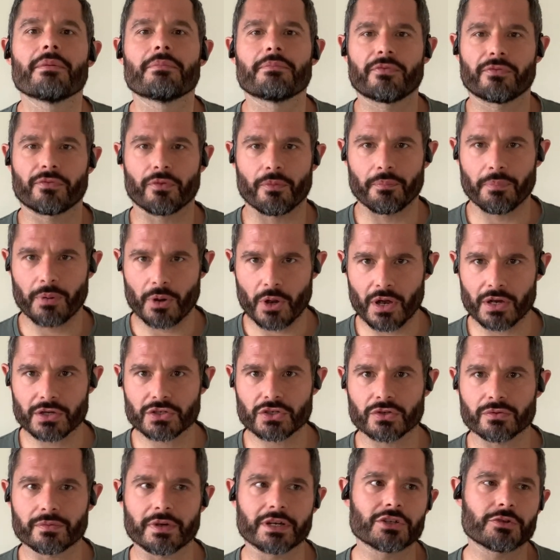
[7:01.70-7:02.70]
From
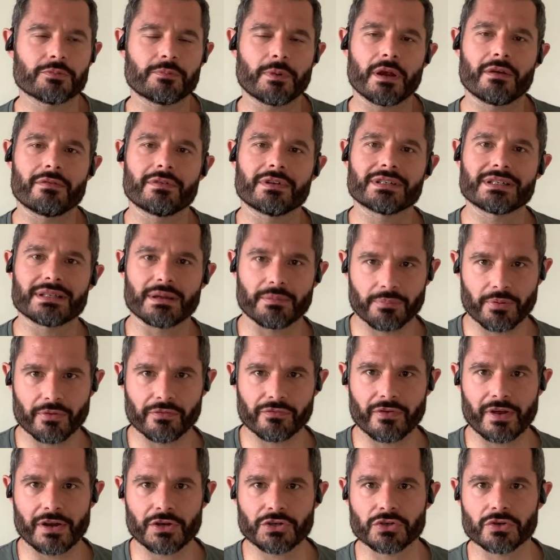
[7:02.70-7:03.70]
personal experience and
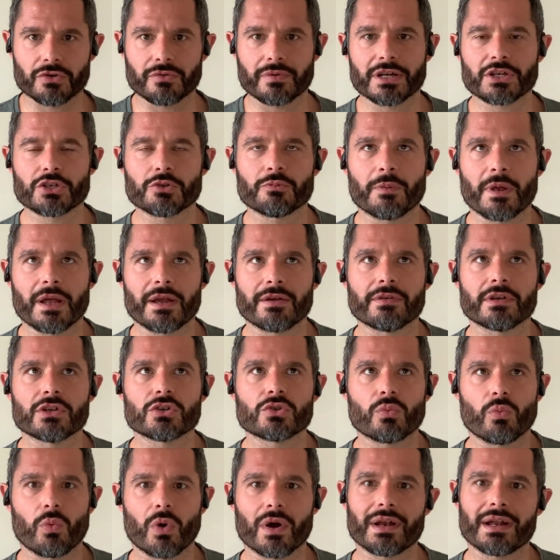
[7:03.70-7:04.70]
professional experience,
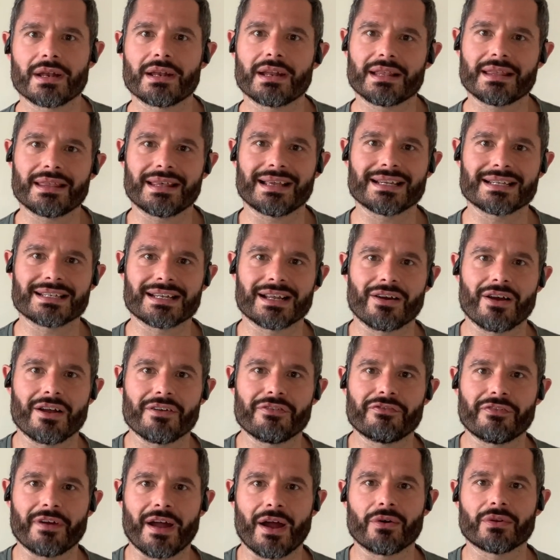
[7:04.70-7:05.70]
one of the things that I
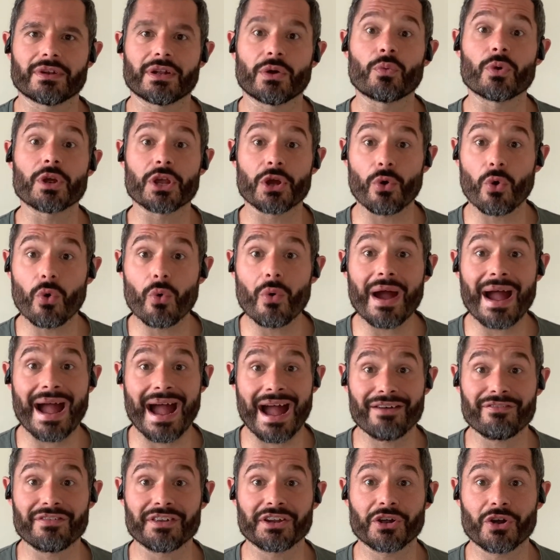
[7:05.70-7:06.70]
found that we all
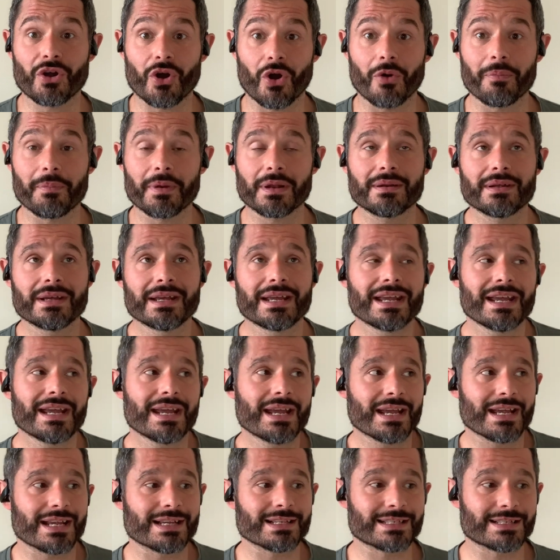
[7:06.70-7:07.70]
have in common
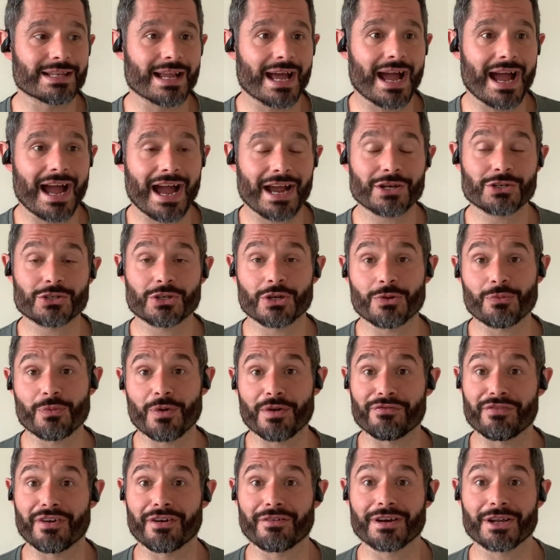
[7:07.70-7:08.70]
is that actually
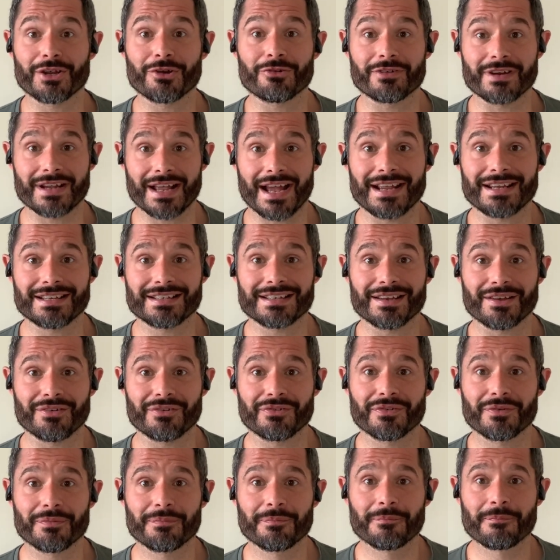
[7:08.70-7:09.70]
we're very creative.
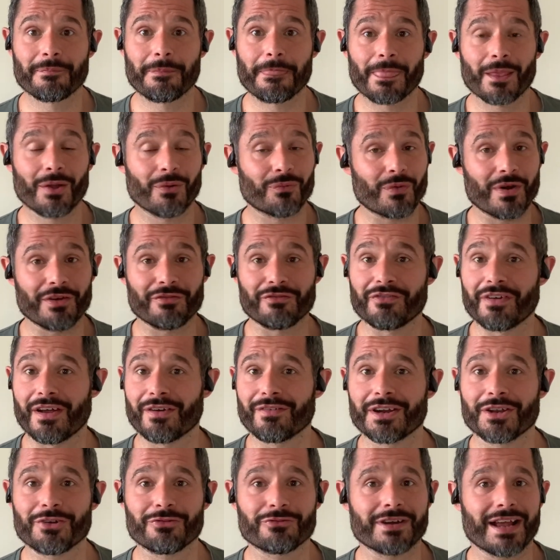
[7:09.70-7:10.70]
We're
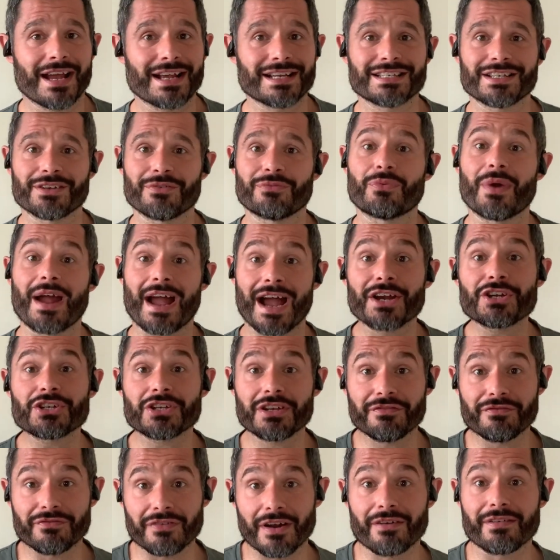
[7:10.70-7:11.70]
very creative, we're
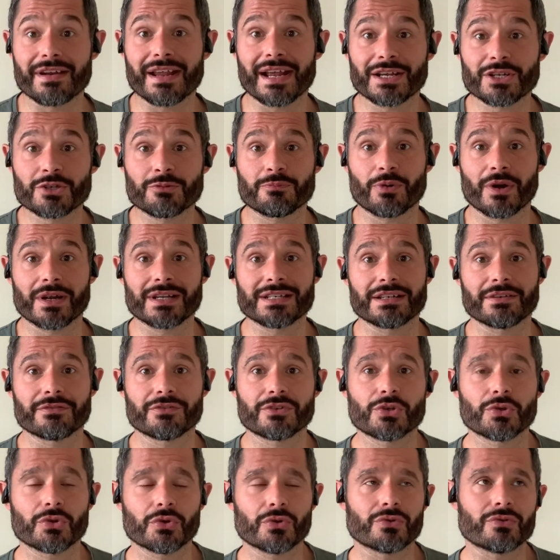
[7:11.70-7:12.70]
actually very expressive
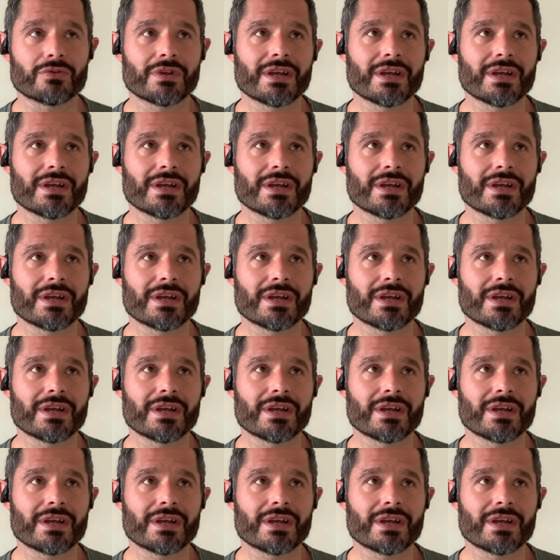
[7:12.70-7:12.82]
too.